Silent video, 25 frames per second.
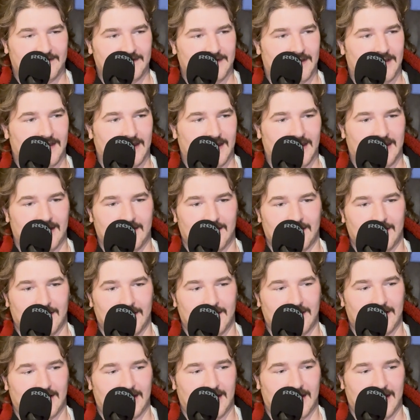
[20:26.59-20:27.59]
thinking that the
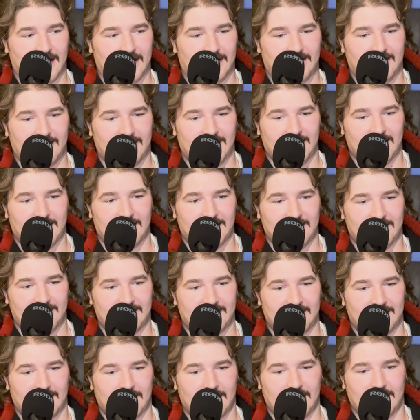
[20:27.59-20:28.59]
kid is
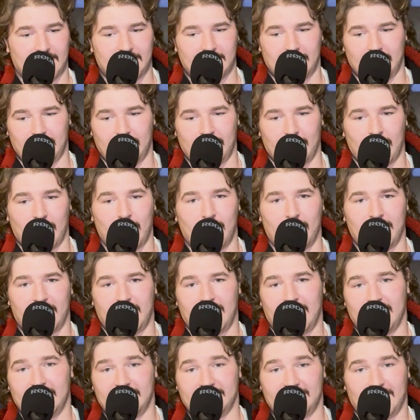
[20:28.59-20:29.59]
going to grow up with an
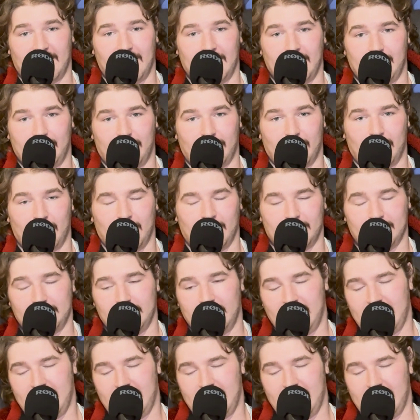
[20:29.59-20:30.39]
anxiety problem.